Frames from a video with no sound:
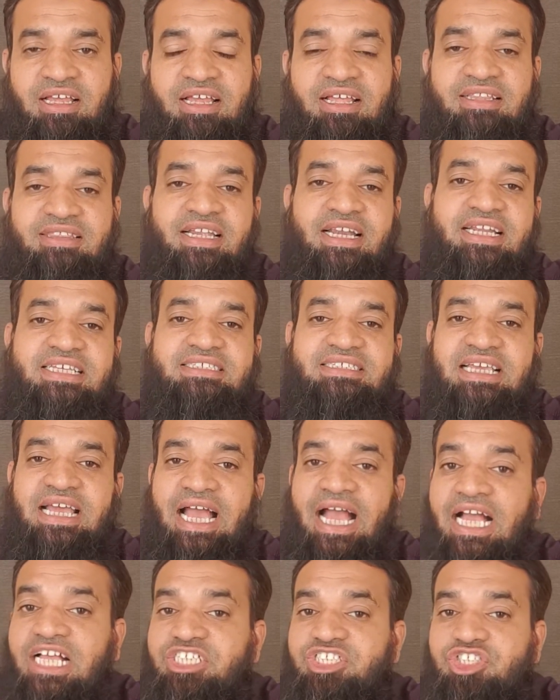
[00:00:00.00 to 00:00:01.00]
that is
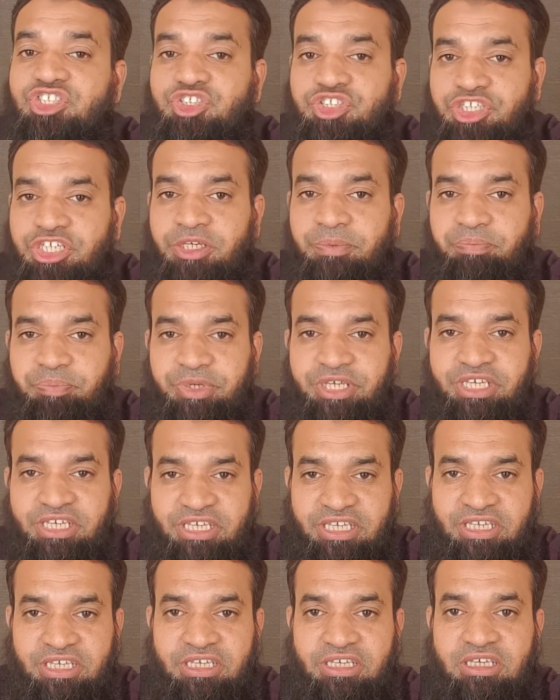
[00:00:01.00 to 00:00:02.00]

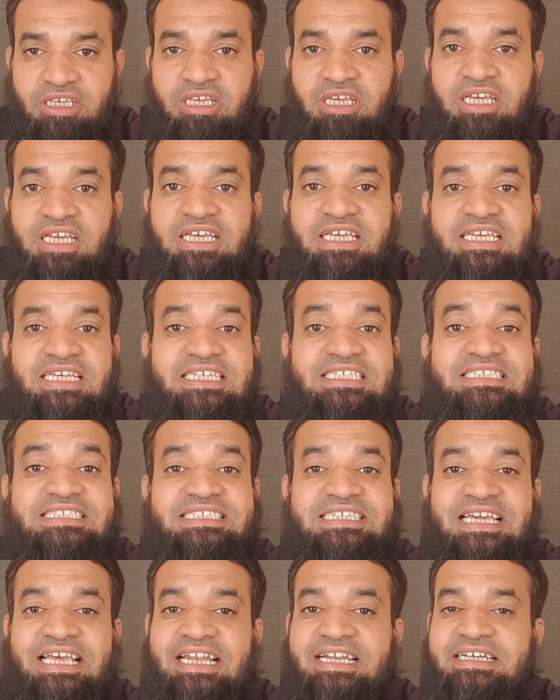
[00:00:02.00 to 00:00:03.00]
Hdpe, is
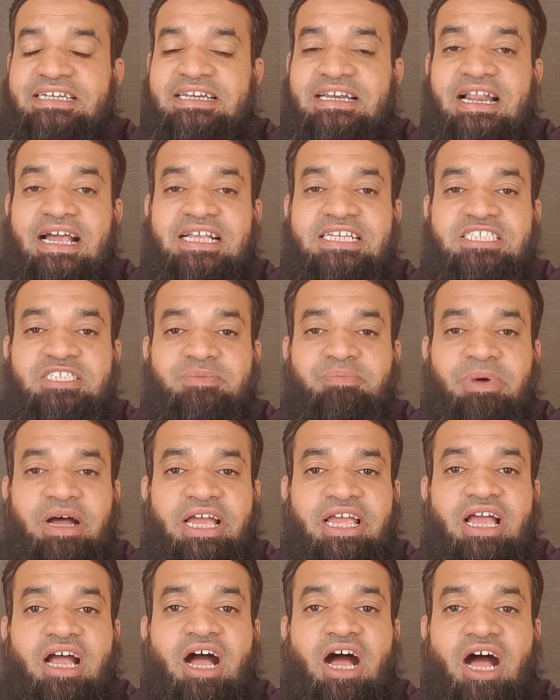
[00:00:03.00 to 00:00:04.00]
characterized
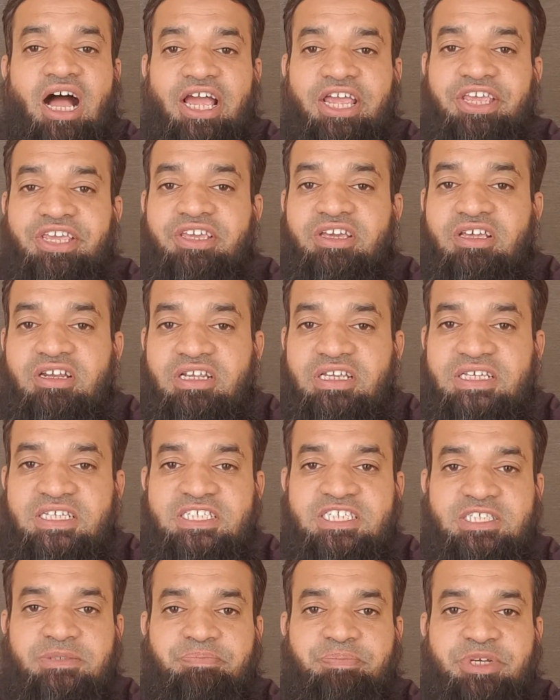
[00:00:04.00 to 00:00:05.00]
by higher
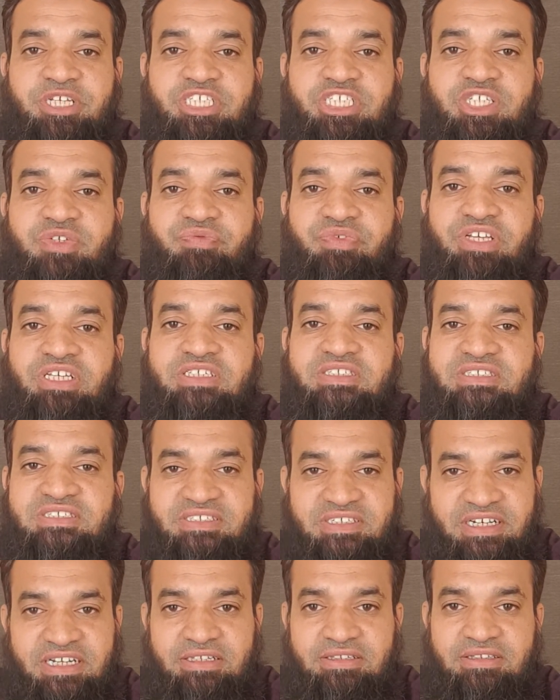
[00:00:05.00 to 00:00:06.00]
specific
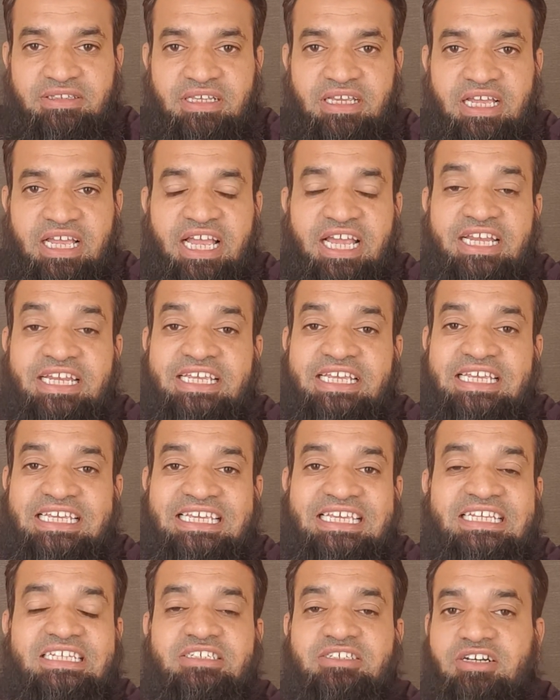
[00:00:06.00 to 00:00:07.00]
strength and
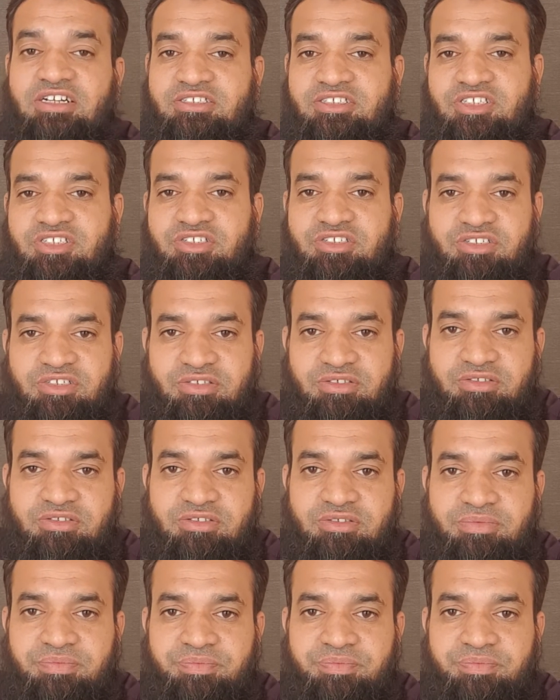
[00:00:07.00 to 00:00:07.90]
heat resistance.